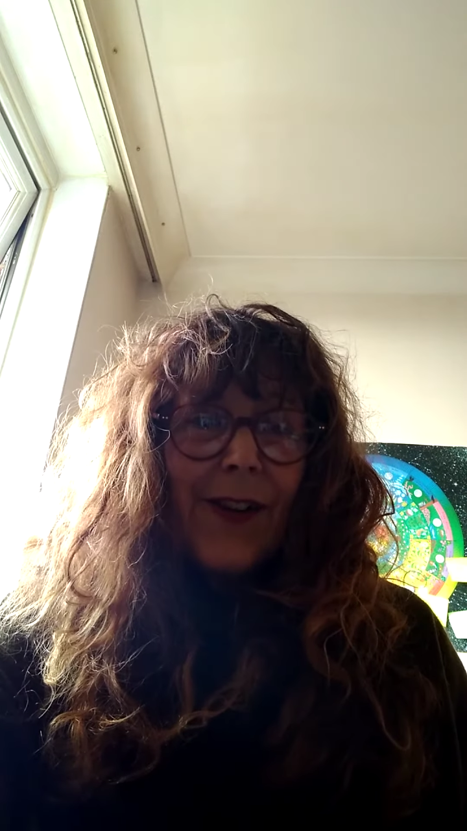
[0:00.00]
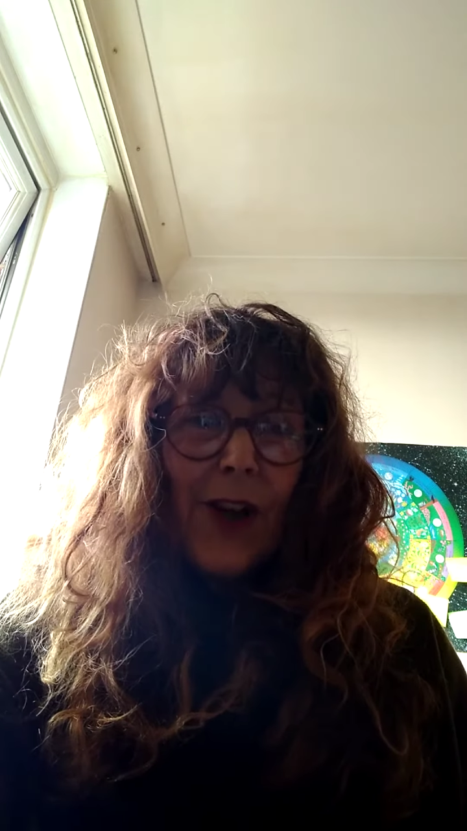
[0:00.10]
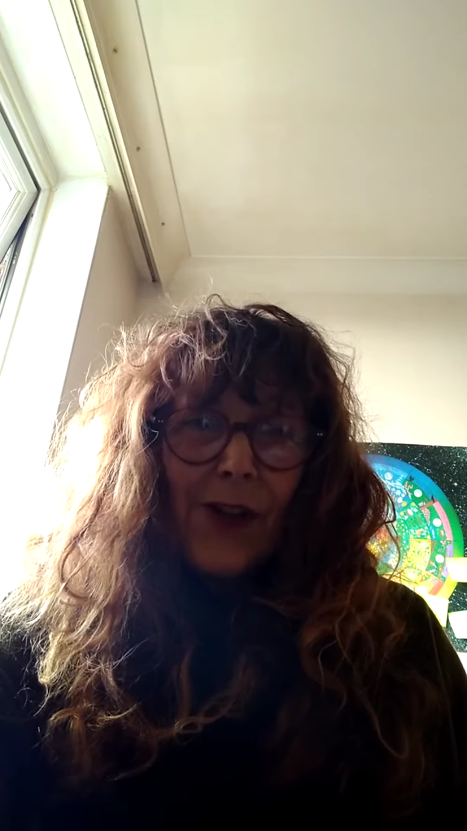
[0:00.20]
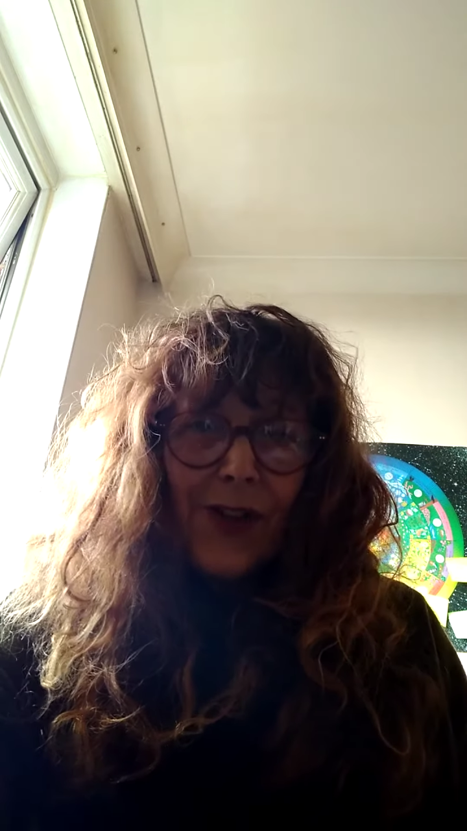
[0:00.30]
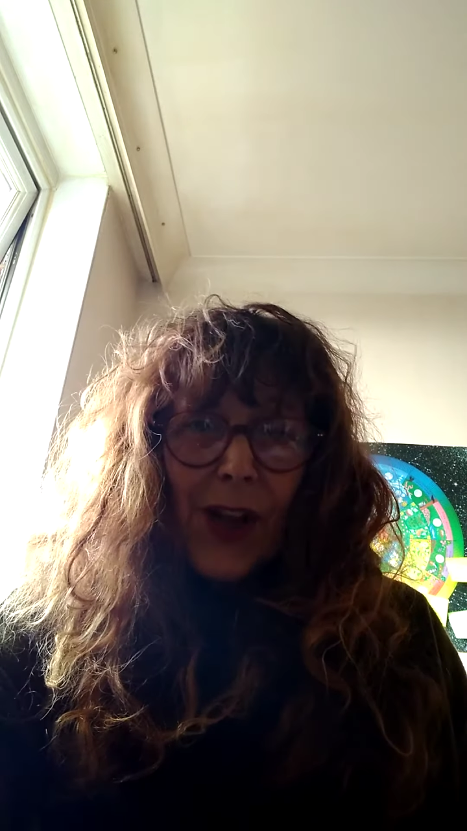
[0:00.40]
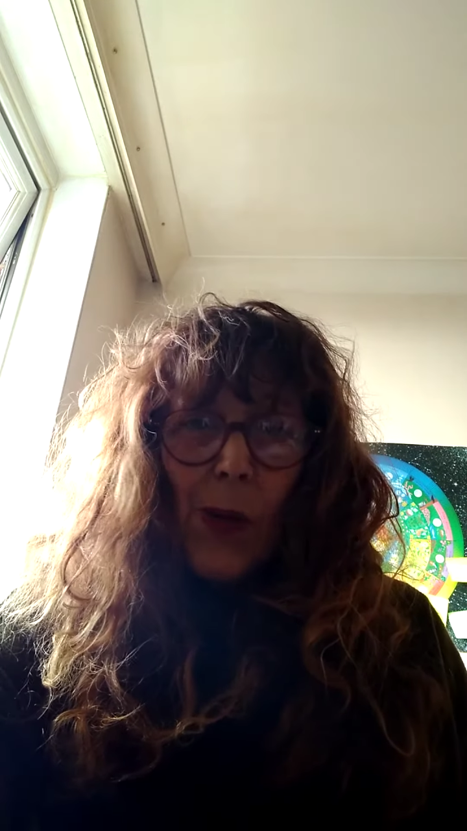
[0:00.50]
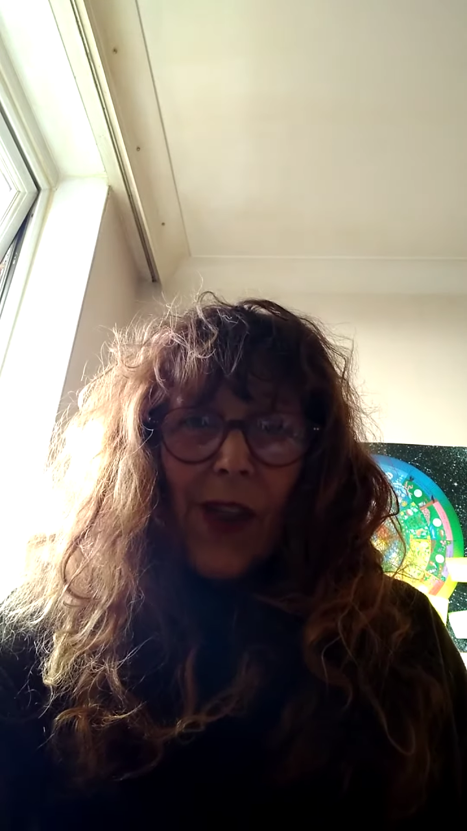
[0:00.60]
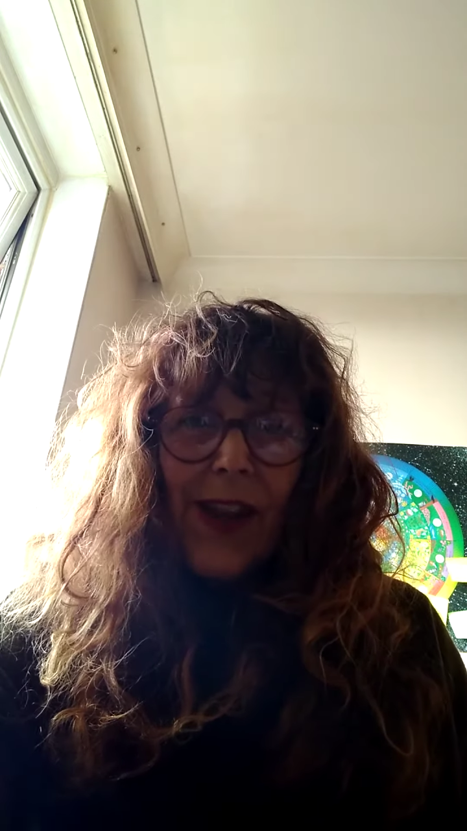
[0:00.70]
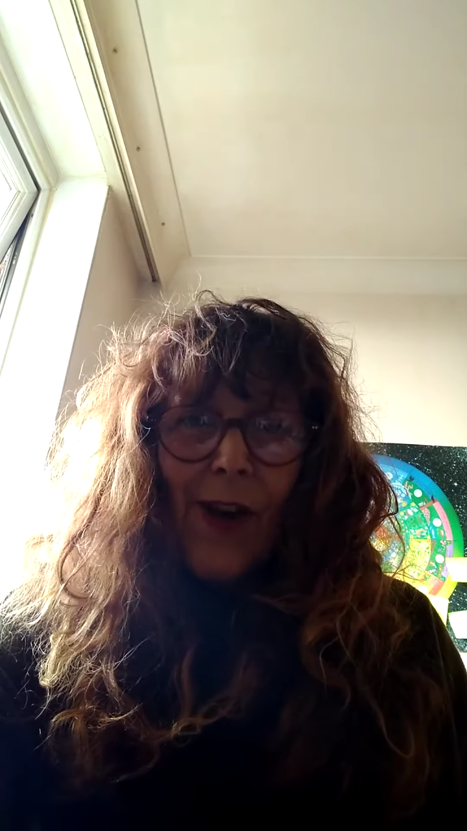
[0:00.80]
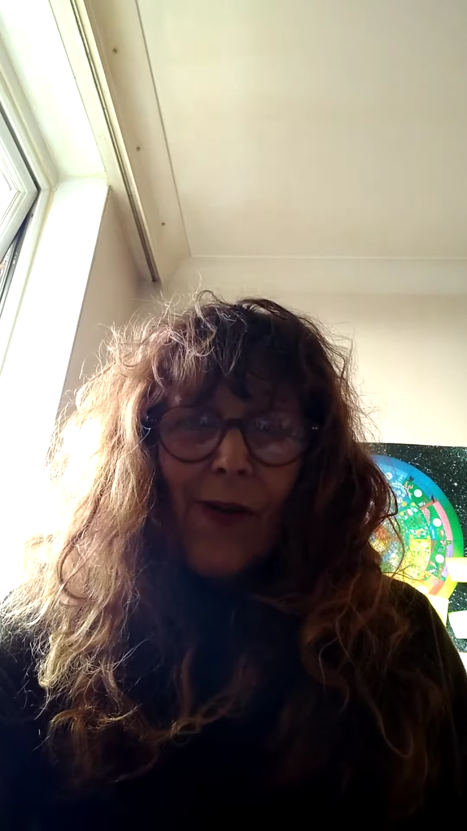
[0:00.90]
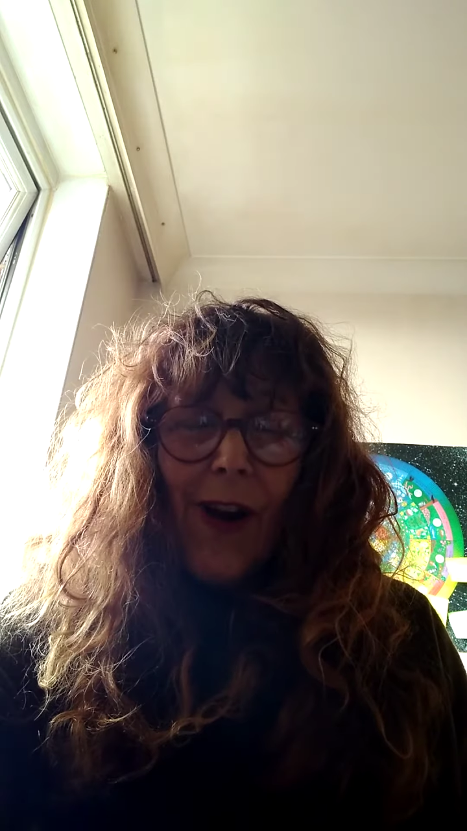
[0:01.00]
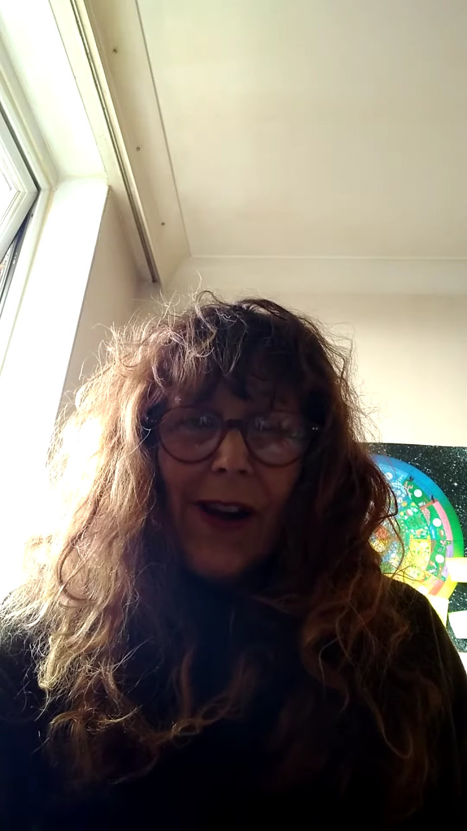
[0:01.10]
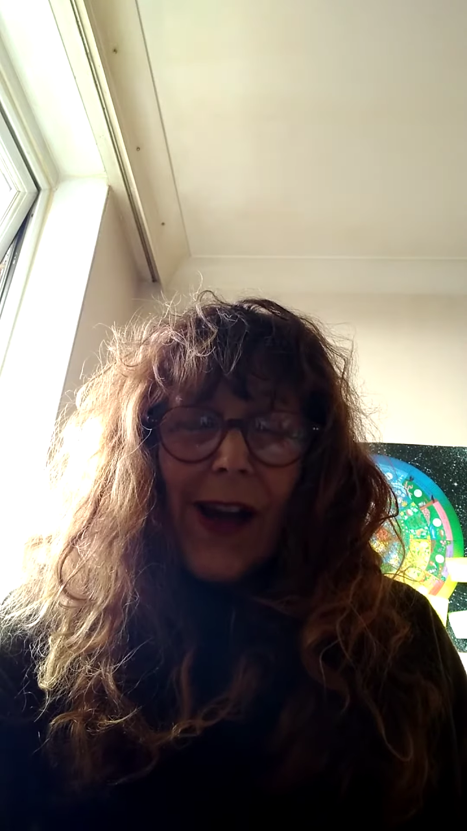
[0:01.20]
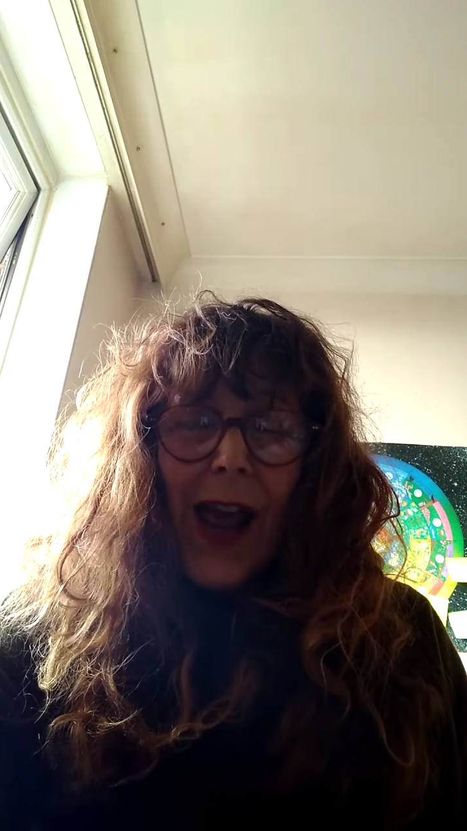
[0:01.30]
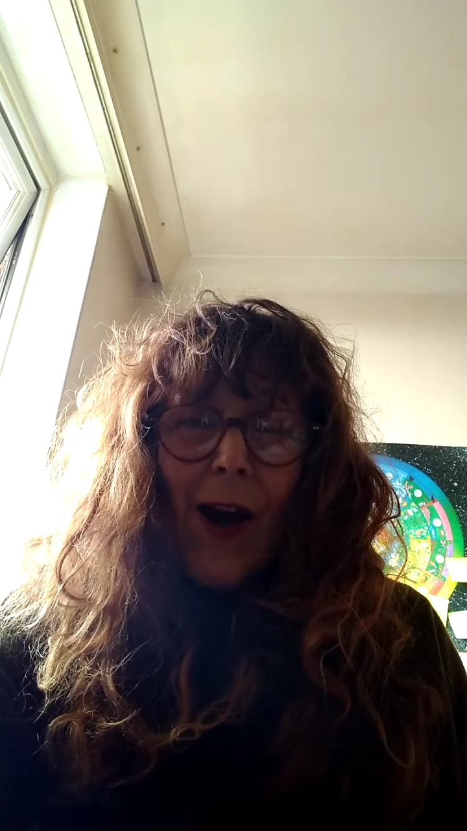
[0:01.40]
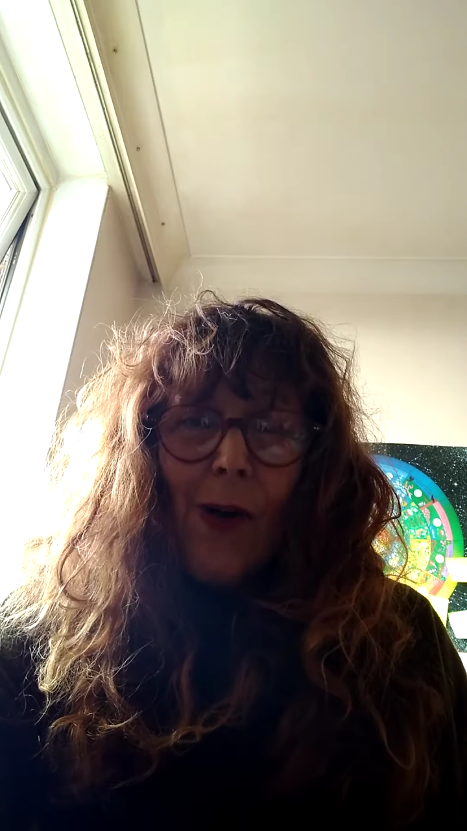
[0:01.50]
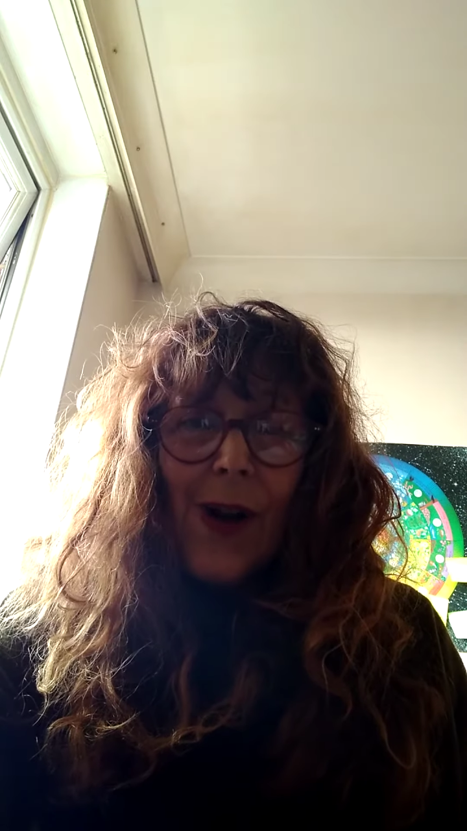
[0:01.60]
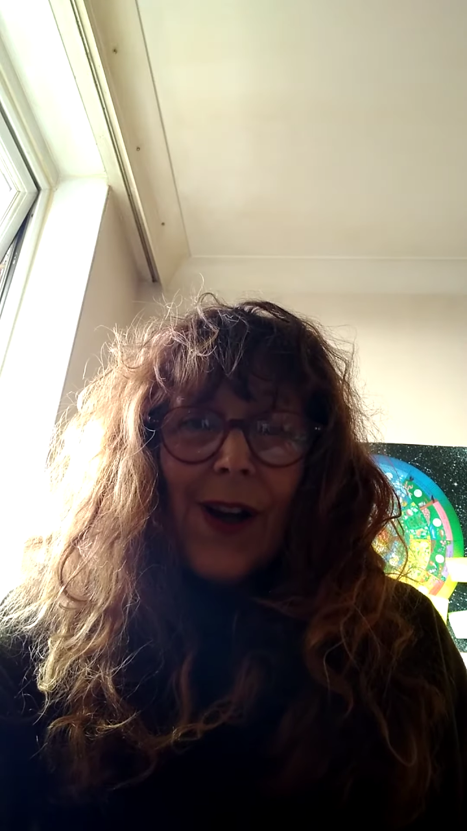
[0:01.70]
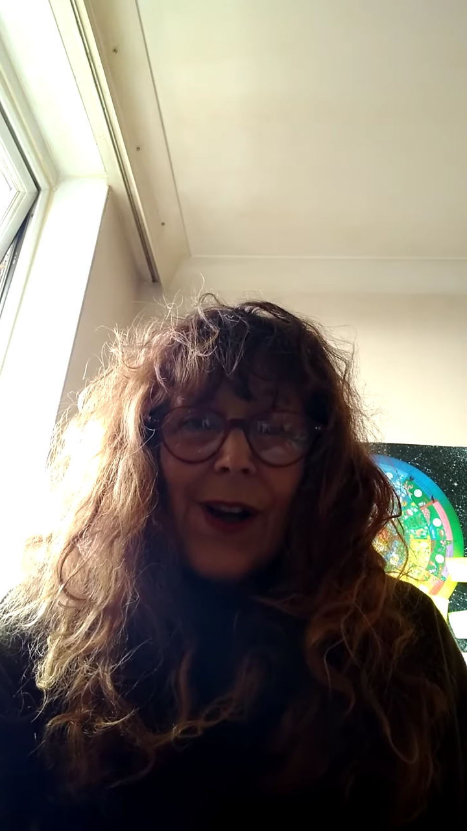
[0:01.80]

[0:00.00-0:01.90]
noticing where they are right now